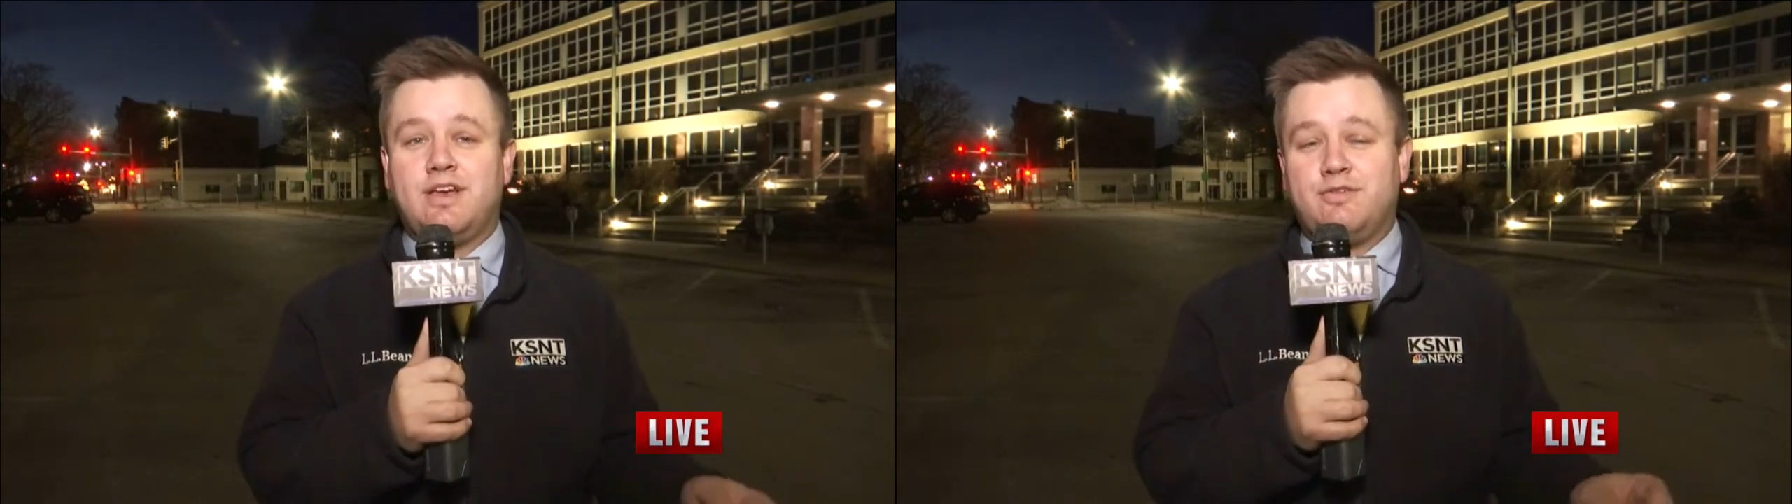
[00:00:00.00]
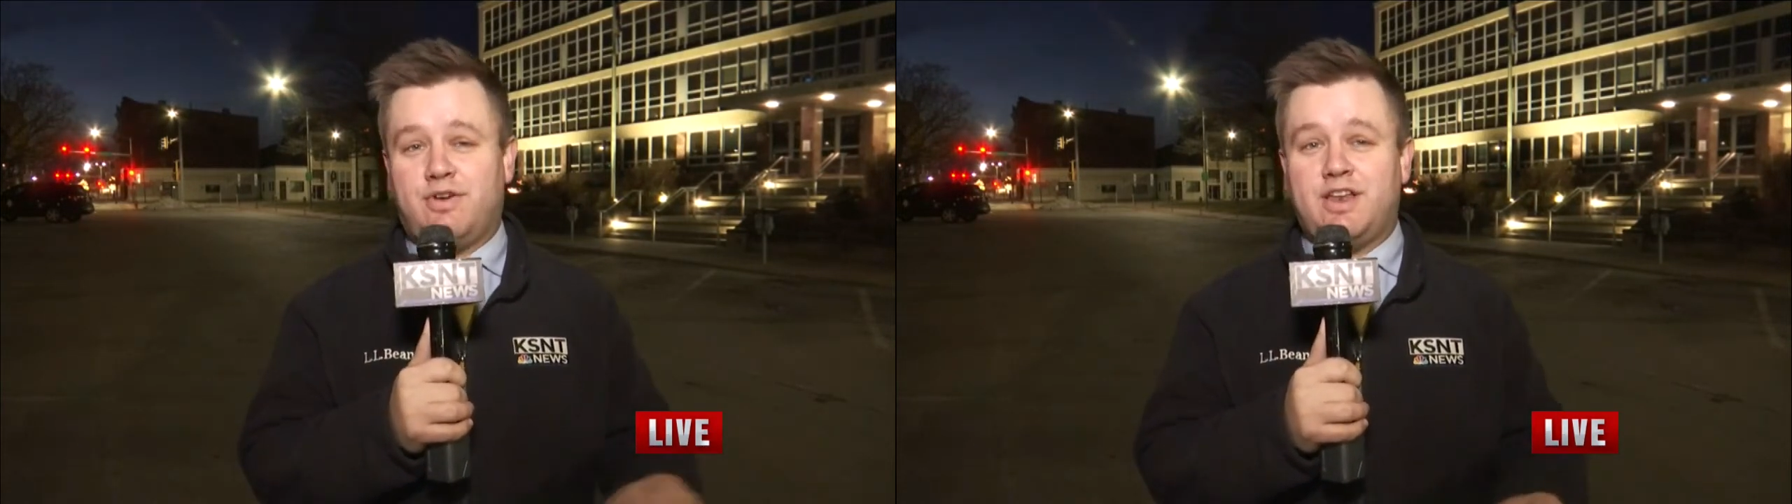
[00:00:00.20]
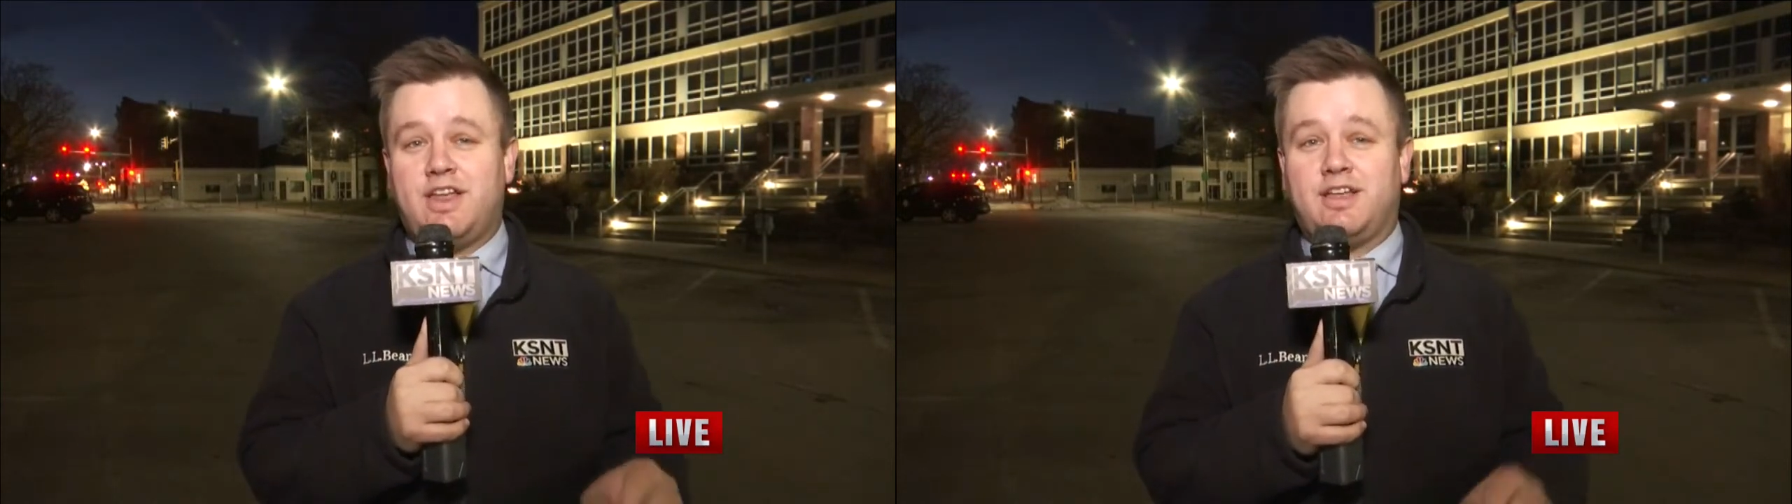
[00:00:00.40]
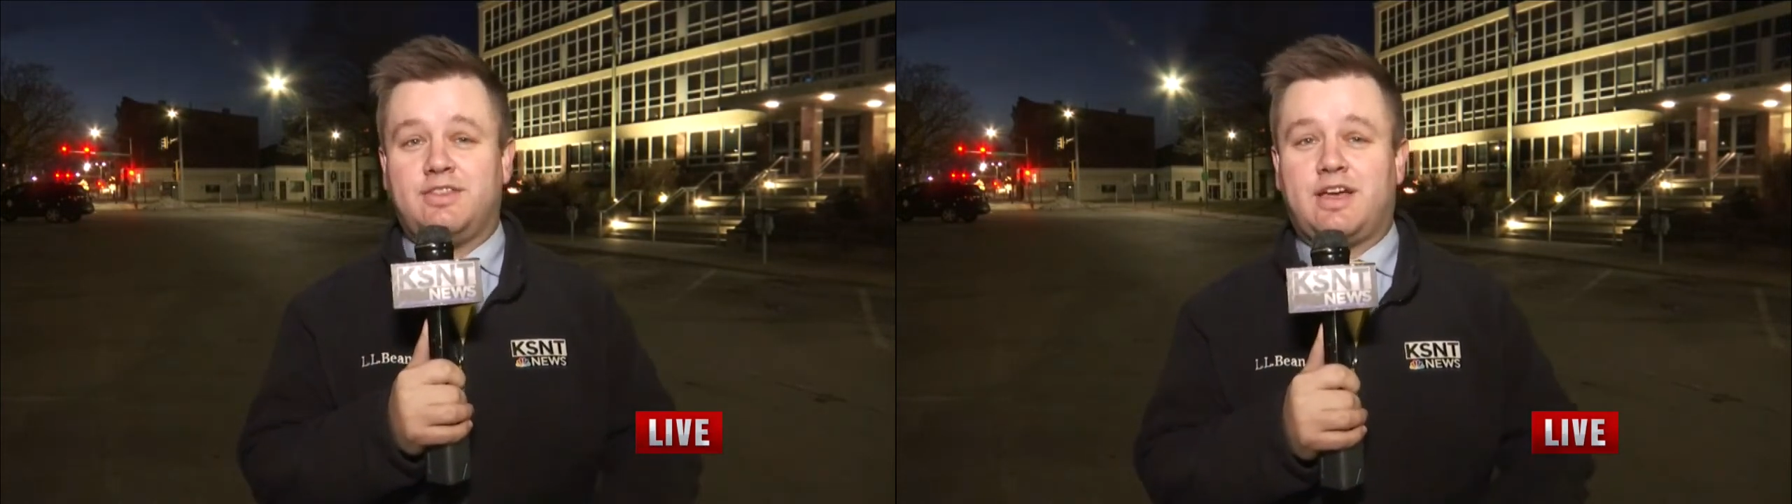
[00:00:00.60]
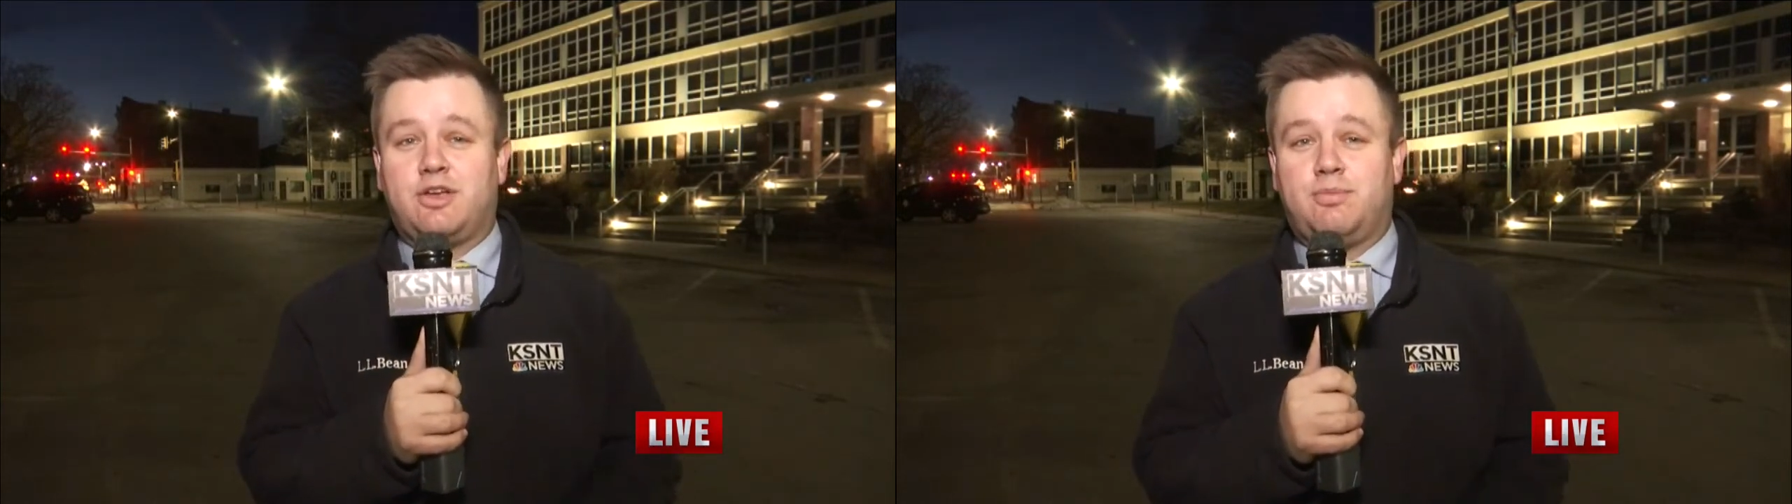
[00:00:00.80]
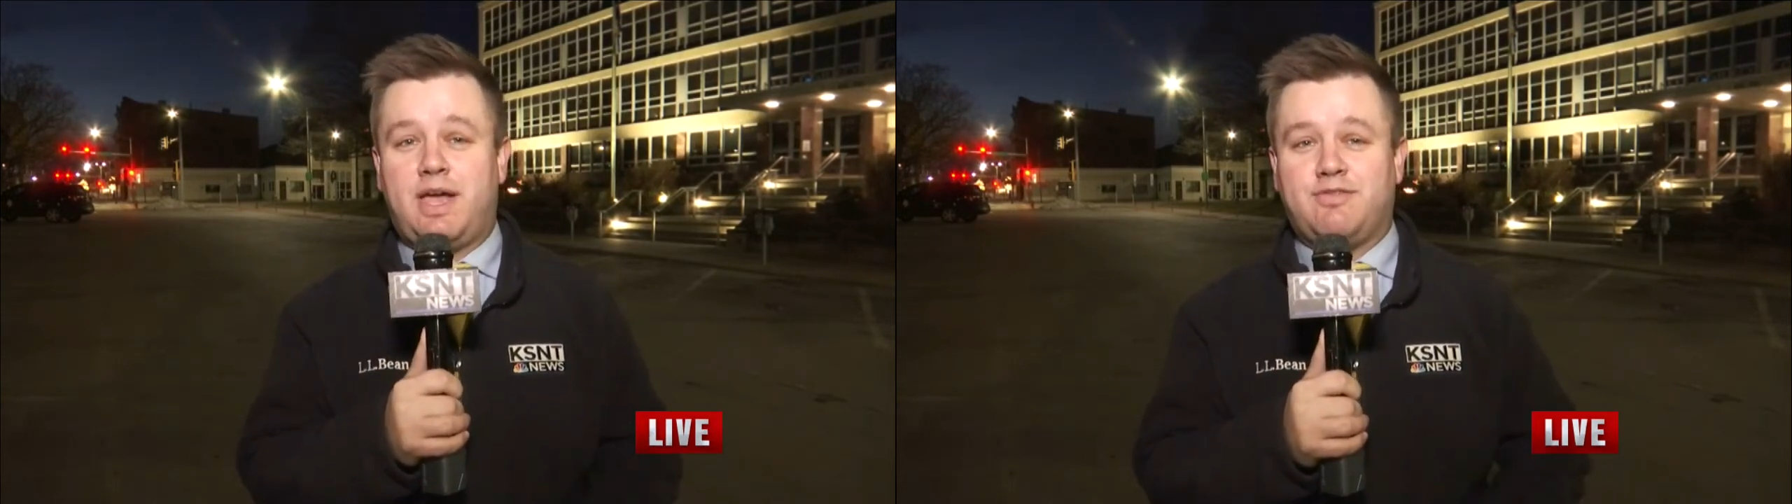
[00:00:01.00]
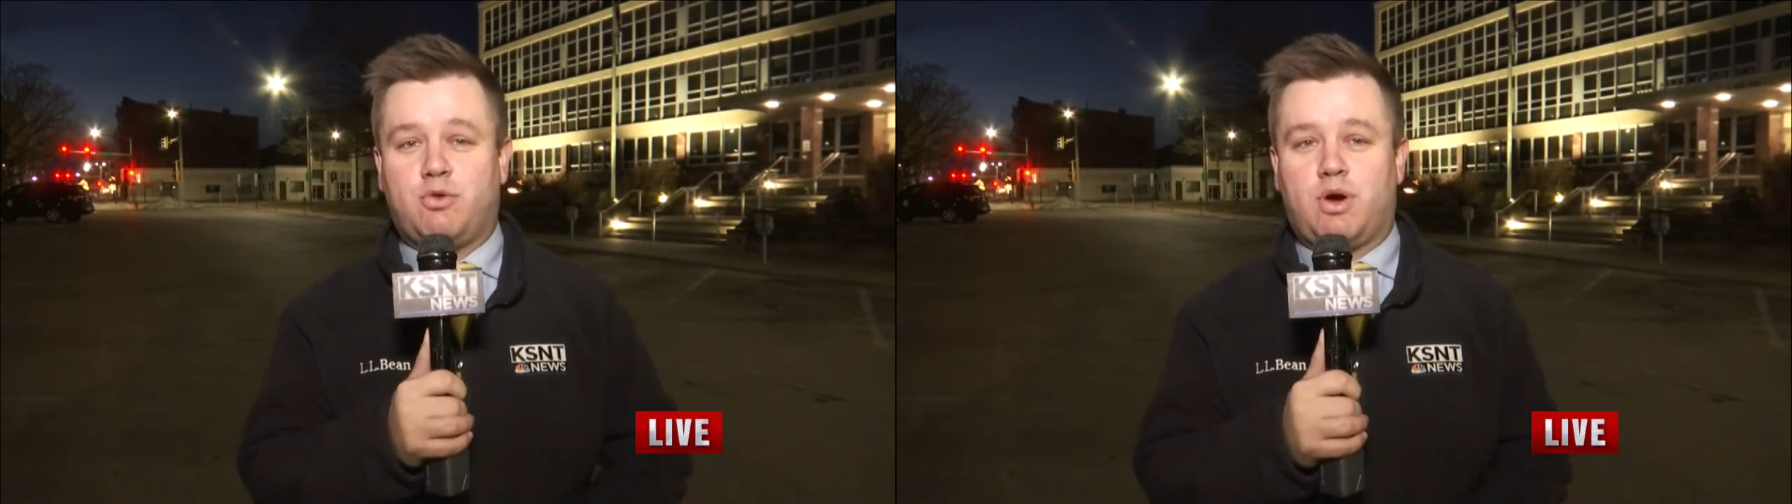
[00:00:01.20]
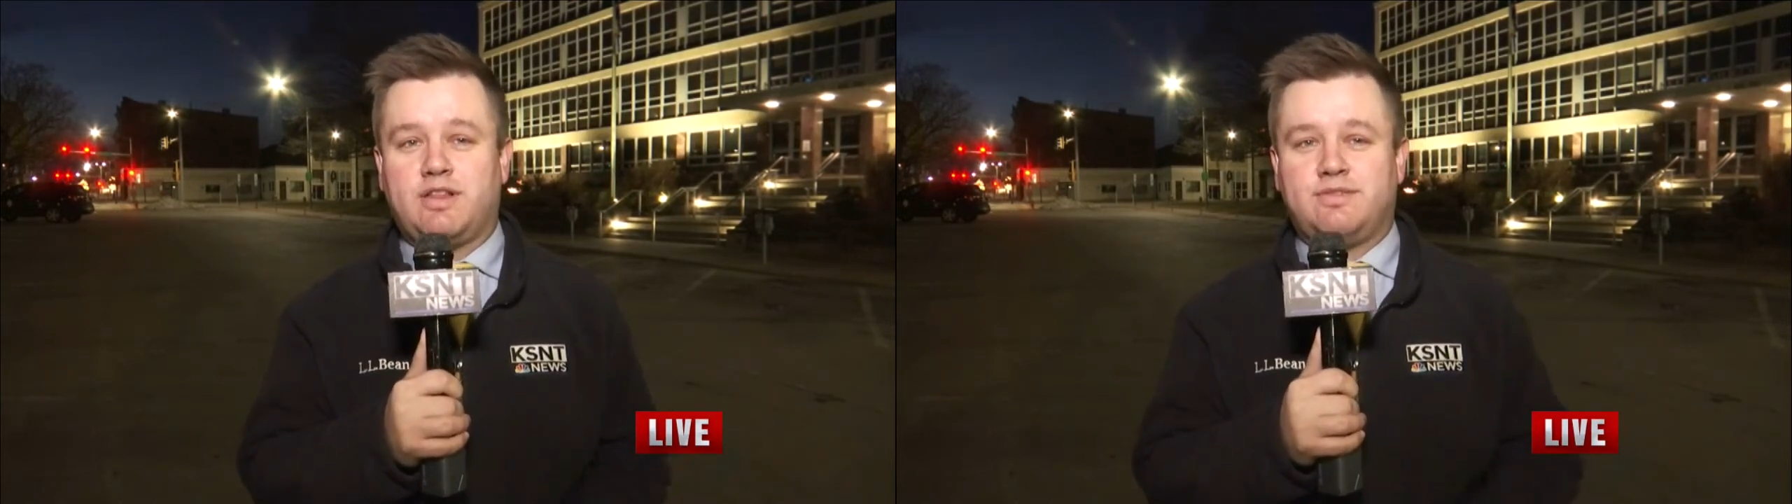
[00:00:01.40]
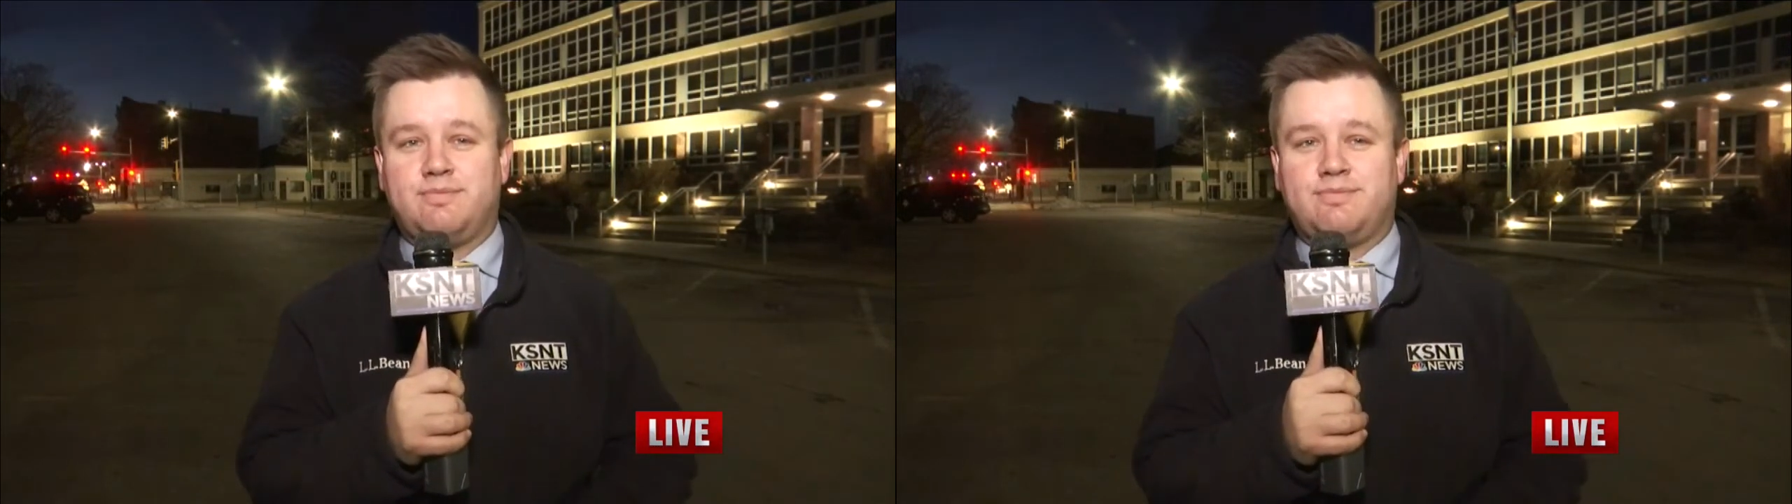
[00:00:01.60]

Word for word: funding that could pay for it.